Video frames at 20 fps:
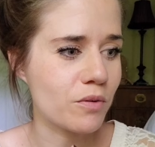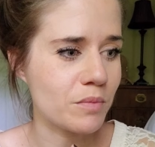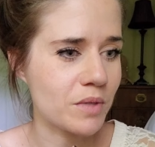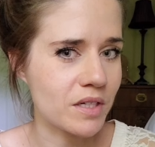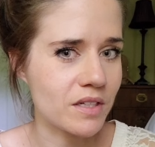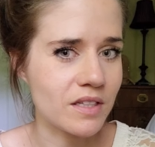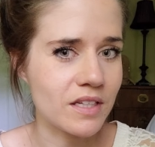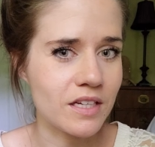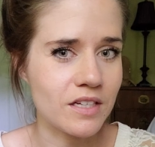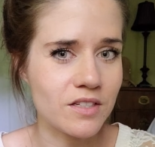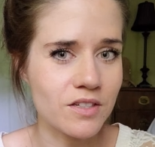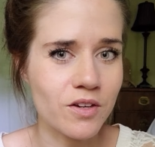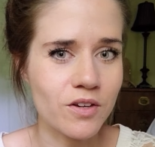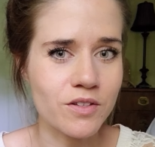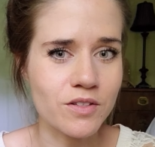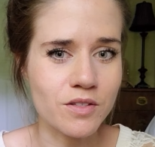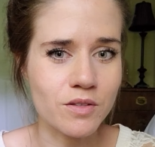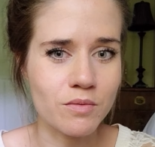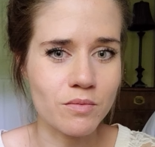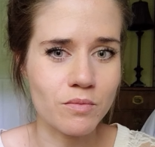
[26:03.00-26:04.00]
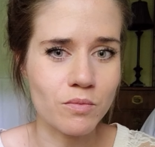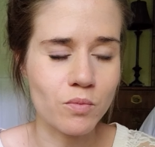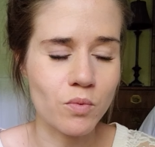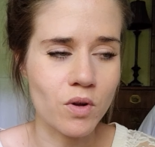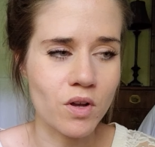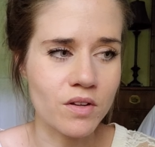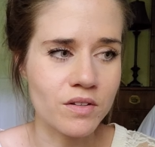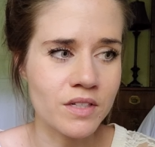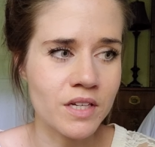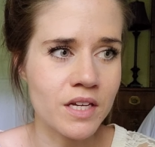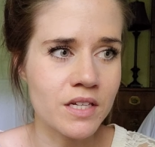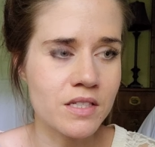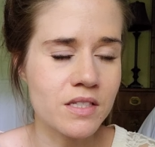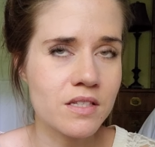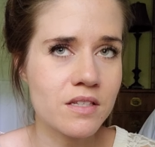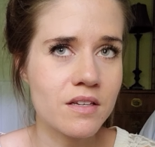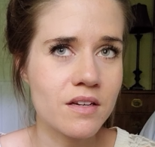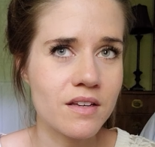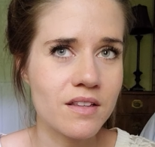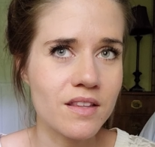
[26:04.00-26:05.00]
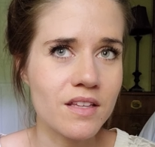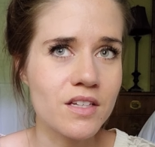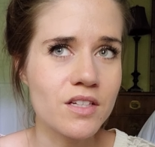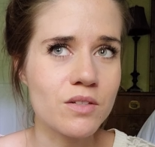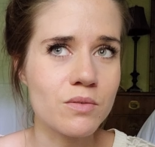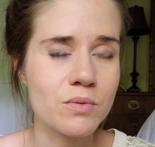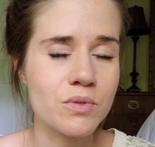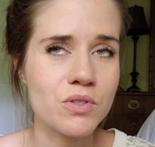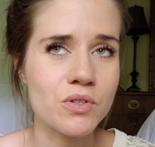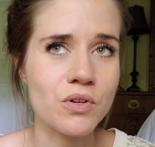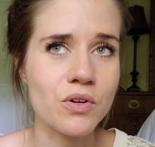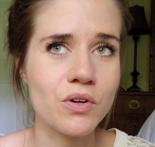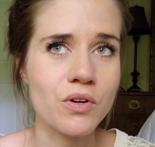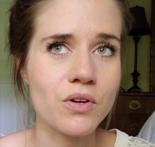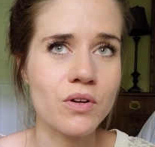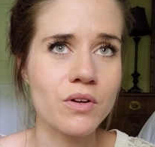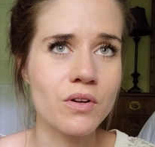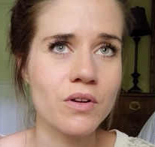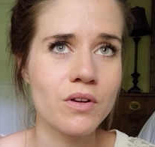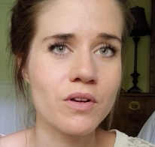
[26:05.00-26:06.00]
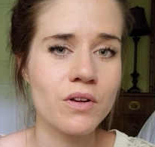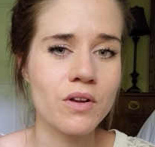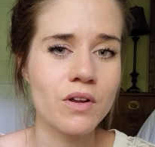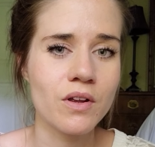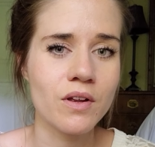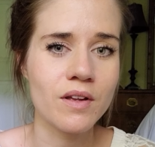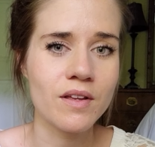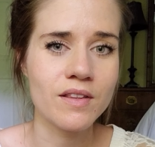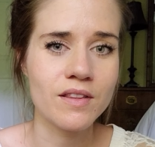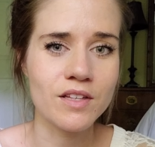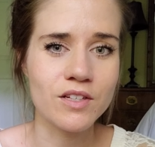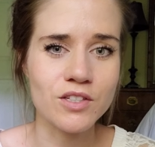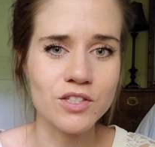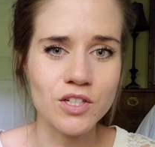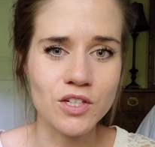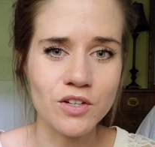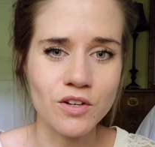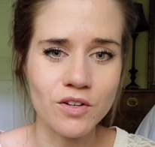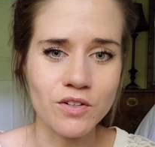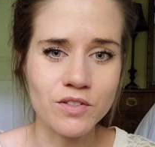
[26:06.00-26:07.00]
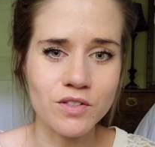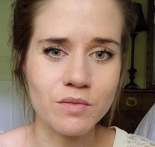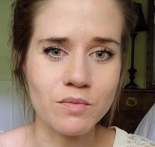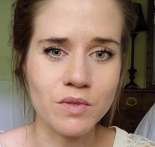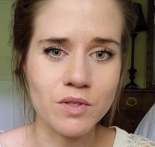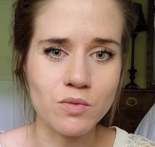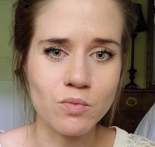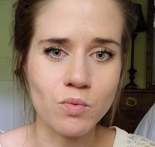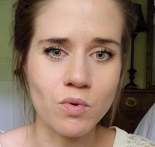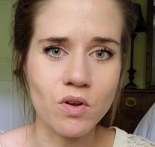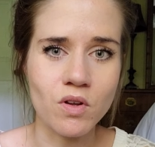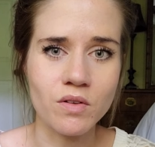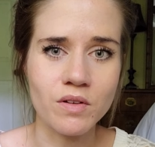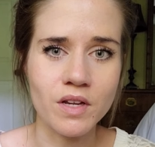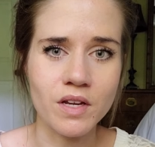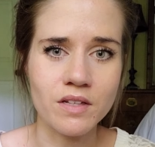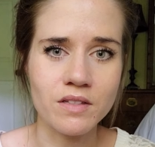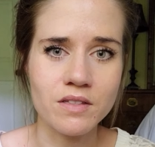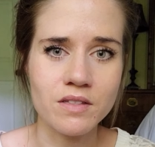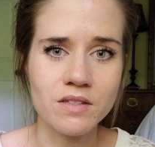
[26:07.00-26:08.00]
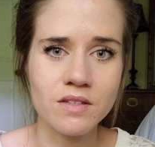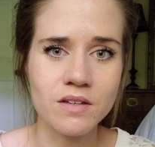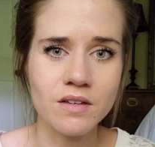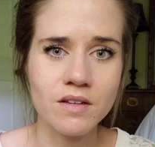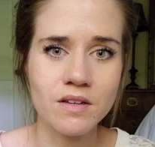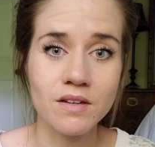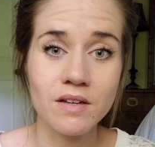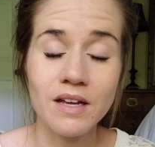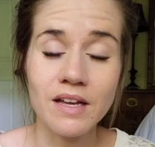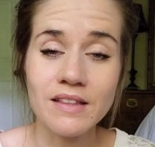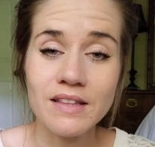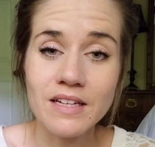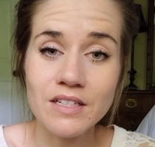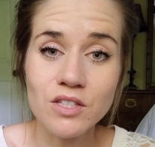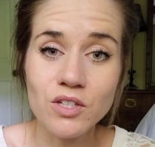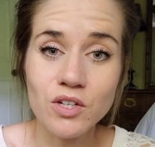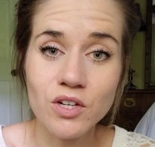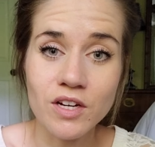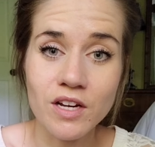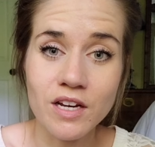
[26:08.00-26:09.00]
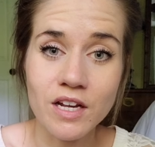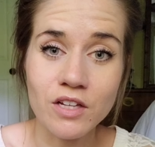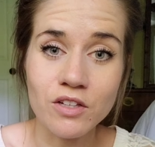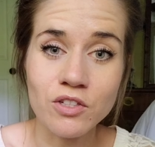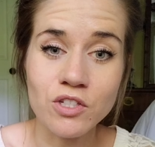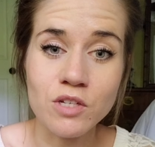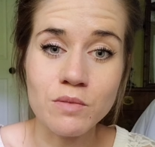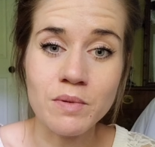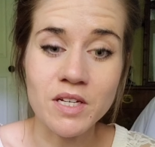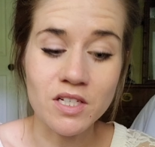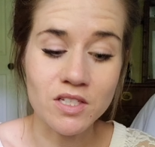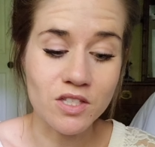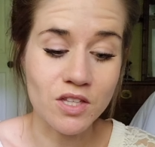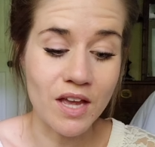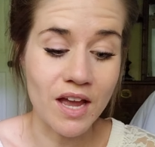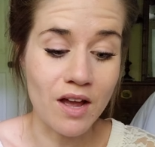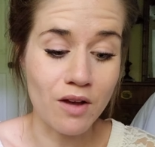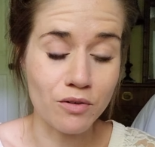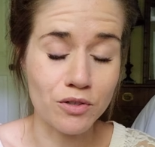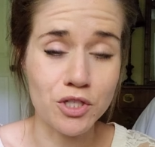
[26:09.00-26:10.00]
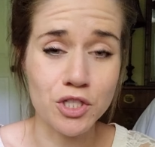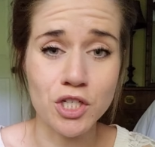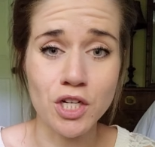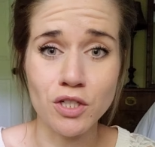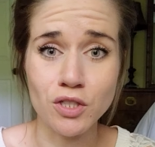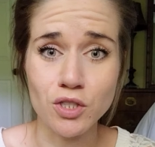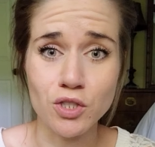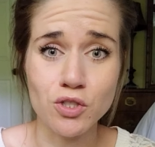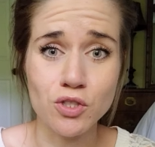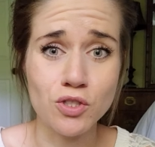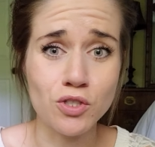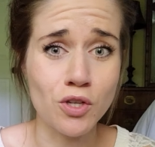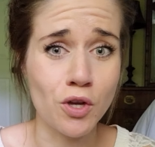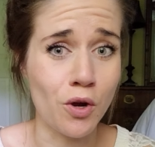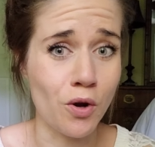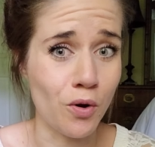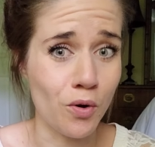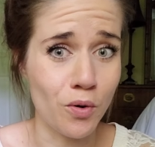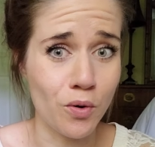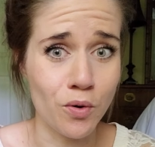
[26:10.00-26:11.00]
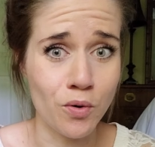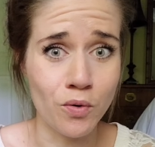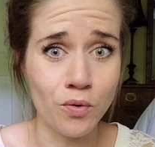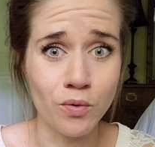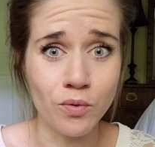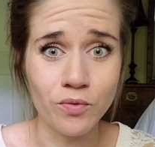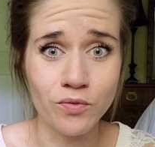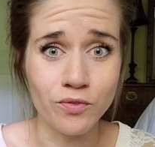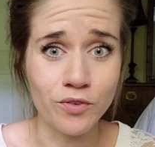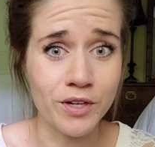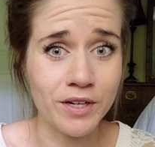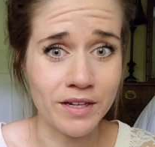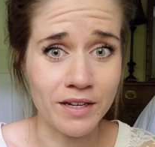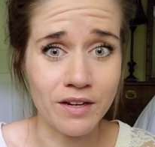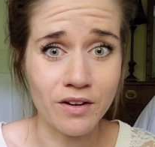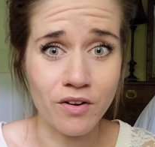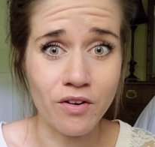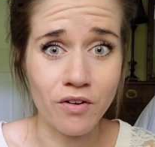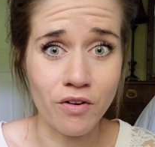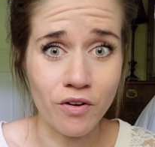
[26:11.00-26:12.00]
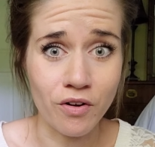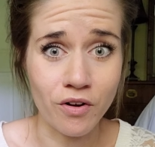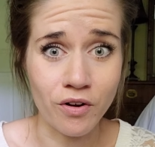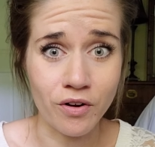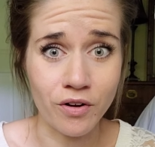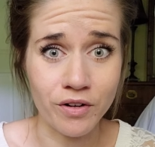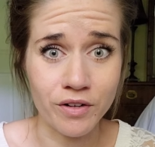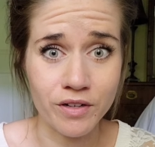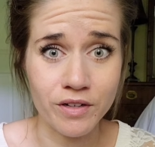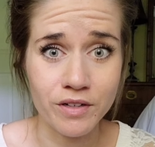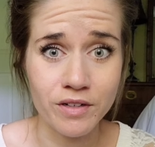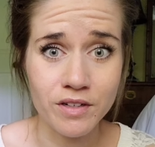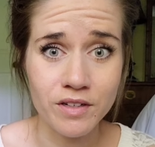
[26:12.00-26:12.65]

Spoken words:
McLean calls them walnuts. I think it was her that she calls them these walnuts. And that's a good analogy because the outer shell is so freaking hard.